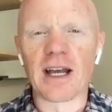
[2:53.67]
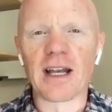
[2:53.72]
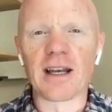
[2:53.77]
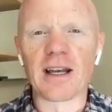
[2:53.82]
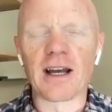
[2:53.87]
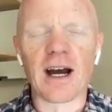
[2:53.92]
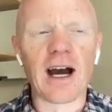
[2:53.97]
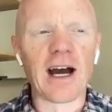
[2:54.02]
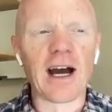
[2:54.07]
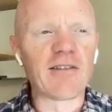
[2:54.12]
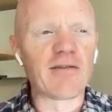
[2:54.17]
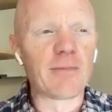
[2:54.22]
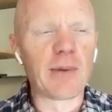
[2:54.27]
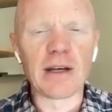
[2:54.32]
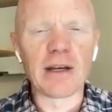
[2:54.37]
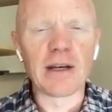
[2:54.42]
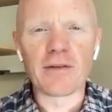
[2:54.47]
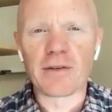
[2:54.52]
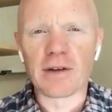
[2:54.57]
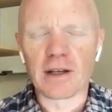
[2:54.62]
and I've
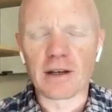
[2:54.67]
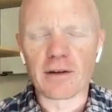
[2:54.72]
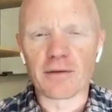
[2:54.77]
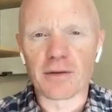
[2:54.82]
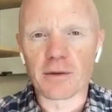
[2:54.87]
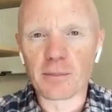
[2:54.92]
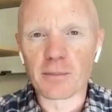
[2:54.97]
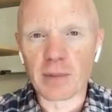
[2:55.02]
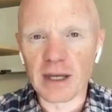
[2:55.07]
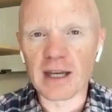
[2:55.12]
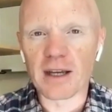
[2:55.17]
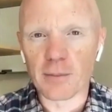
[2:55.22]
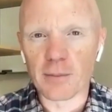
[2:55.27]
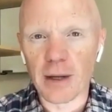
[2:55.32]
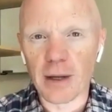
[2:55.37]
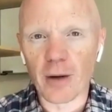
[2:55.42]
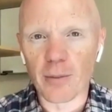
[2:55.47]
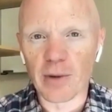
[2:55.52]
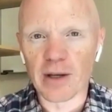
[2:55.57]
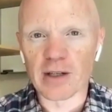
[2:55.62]
benefited from being a
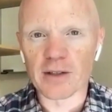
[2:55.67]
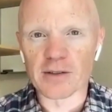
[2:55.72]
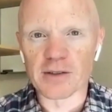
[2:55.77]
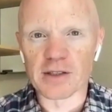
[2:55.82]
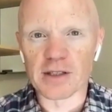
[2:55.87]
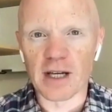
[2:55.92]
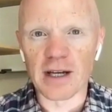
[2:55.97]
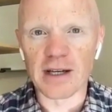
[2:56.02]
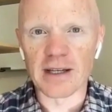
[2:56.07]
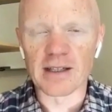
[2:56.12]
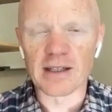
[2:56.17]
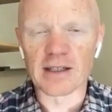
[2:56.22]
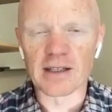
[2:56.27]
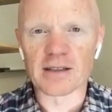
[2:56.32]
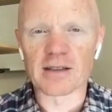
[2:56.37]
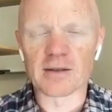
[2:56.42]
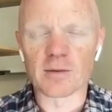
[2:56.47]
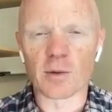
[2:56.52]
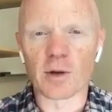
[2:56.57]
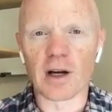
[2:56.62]
biomedical
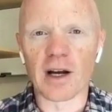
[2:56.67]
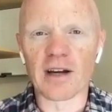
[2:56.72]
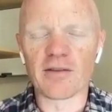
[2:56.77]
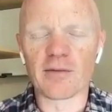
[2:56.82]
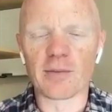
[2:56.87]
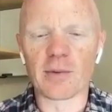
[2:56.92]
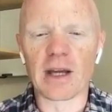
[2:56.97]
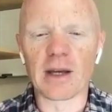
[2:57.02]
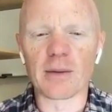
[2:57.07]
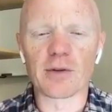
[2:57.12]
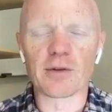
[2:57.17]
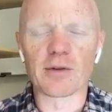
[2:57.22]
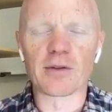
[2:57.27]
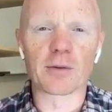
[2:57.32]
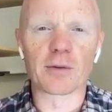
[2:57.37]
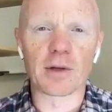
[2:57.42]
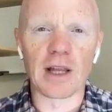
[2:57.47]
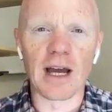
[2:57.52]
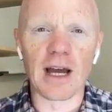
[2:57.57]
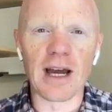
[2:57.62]
scientist where I've been able
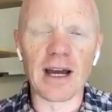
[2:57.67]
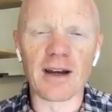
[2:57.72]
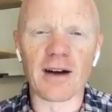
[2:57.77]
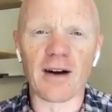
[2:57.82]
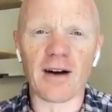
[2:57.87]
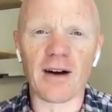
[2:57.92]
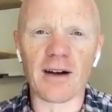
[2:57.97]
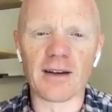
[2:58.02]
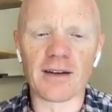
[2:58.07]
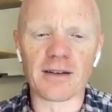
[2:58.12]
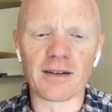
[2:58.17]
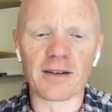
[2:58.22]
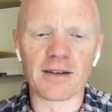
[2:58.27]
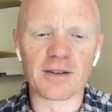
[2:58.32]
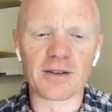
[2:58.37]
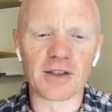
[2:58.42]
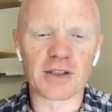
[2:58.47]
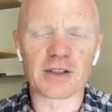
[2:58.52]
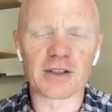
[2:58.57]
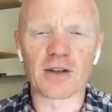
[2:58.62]
to rely on
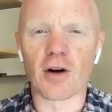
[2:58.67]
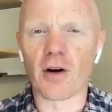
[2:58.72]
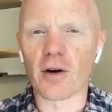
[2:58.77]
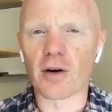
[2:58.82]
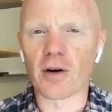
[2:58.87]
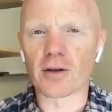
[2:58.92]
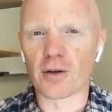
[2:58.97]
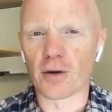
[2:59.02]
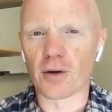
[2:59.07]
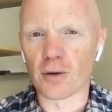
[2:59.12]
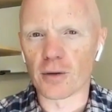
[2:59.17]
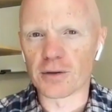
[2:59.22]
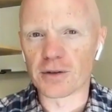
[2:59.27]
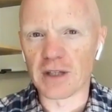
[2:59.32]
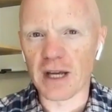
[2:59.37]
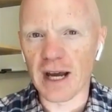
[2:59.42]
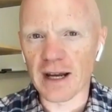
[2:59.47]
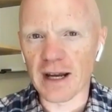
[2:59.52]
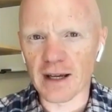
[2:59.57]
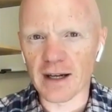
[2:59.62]
just the hard, cold
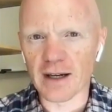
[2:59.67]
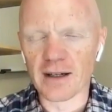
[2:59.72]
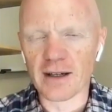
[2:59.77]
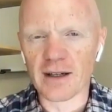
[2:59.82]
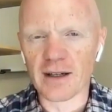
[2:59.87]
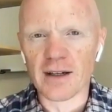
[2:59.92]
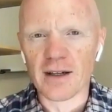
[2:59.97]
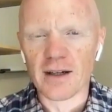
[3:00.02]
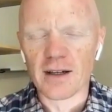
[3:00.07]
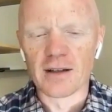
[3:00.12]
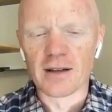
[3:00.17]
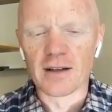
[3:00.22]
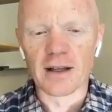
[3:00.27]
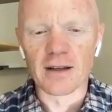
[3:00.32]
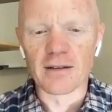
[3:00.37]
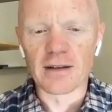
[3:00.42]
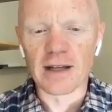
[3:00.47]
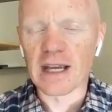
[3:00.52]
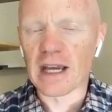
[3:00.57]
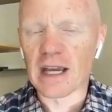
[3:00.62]
data.
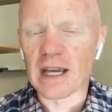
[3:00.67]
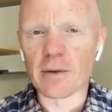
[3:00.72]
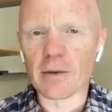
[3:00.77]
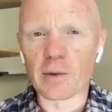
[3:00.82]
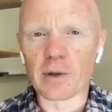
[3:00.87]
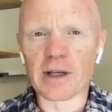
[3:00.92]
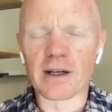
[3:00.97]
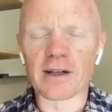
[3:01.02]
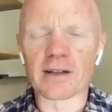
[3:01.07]
Like everyone